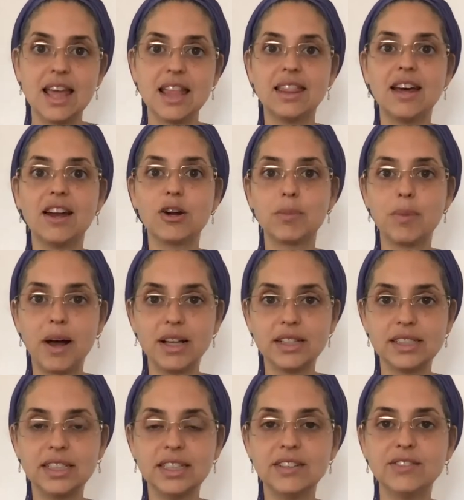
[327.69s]
that are
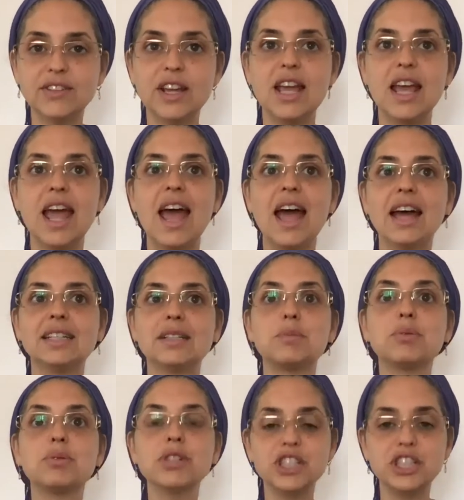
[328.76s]
positive and
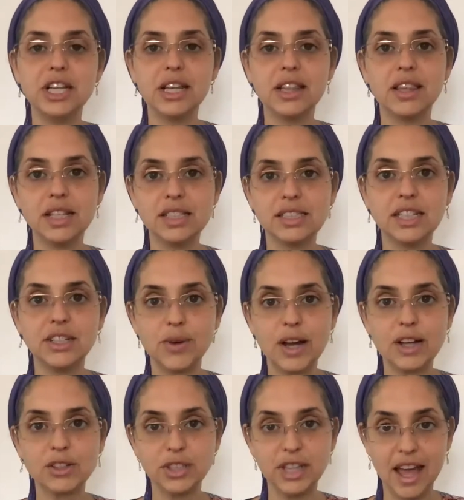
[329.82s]
appreciate things that you
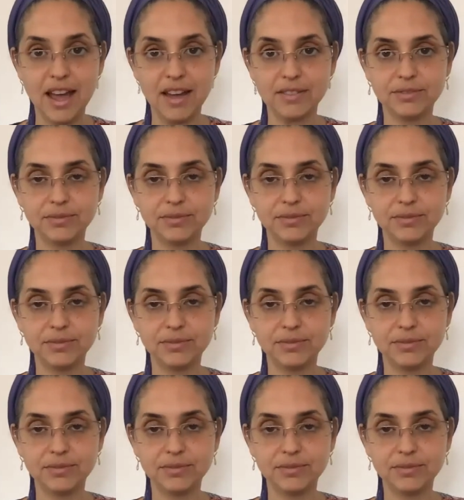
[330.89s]
actually have.